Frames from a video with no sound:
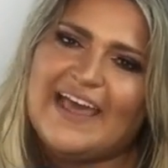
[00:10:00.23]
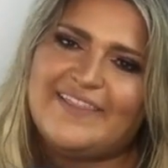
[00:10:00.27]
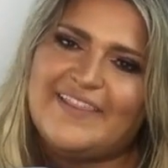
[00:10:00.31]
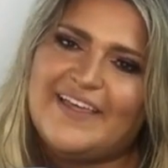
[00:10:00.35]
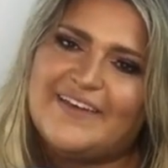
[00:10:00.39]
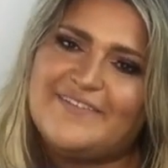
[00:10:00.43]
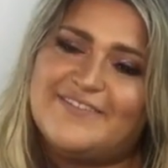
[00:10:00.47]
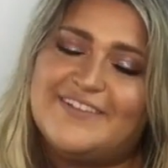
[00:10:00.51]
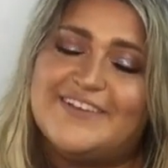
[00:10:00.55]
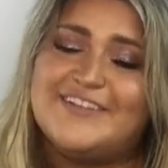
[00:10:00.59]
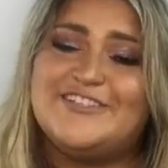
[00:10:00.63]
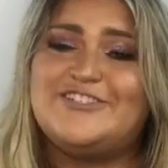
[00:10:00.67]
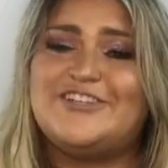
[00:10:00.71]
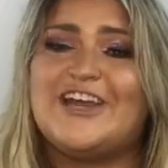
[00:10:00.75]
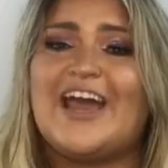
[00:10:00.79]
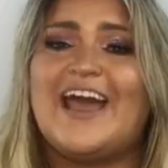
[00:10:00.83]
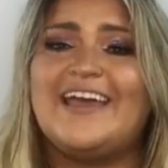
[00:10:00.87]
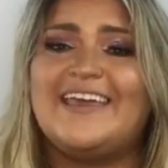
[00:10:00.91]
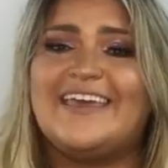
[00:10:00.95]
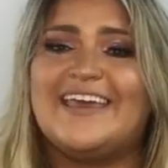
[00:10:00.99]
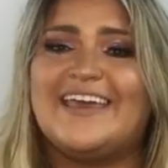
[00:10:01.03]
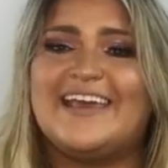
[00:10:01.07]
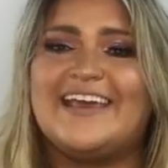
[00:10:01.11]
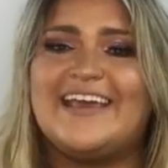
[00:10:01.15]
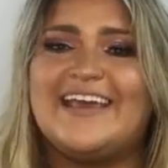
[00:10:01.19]
love this
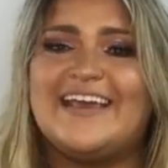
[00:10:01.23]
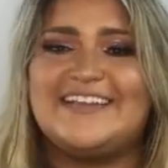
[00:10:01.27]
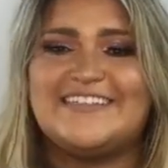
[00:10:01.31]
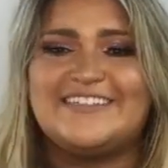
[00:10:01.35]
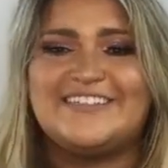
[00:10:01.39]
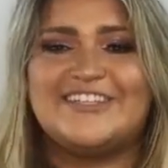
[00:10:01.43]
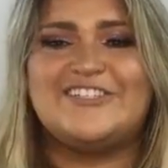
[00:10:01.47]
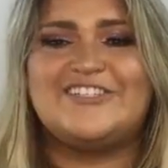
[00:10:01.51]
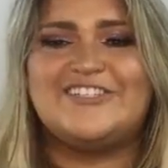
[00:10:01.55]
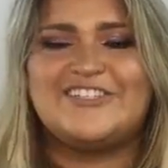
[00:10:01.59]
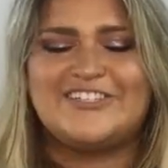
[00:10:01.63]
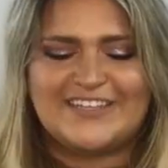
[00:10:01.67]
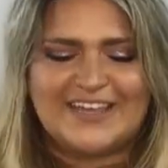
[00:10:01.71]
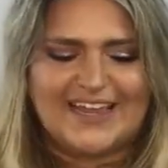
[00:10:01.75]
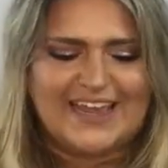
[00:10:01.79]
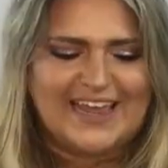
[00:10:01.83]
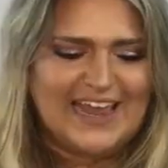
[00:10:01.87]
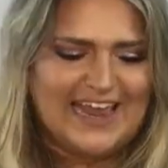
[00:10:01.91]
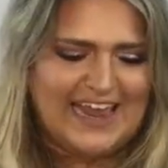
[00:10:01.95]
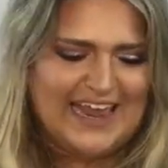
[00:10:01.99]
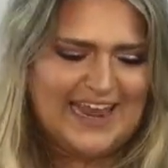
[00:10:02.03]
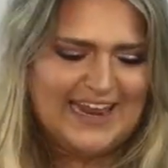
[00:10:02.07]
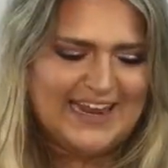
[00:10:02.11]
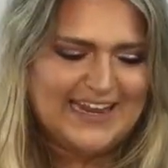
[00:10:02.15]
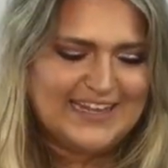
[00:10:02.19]
jacket.
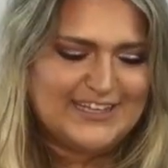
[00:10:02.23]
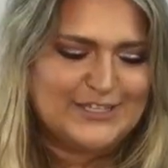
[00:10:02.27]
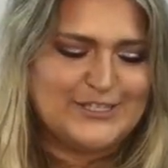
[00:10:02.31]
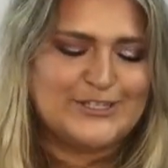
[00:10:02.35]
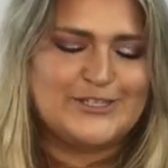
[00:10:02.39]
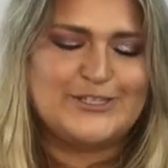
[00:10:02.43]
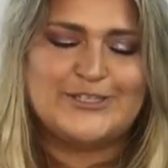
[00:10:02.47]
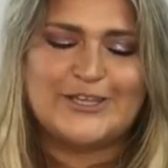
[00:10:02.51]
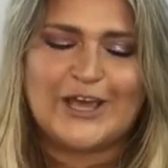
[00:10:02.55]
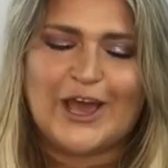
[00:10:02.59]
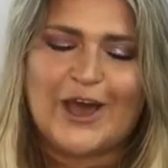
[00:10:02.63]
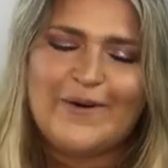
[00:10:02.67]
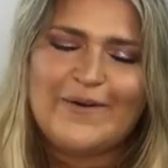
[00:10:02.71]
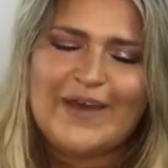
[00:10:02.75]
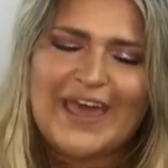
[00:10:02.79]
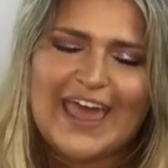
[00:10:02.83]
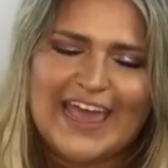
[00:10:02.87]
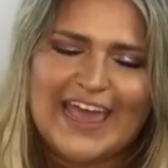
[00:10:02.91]
It is so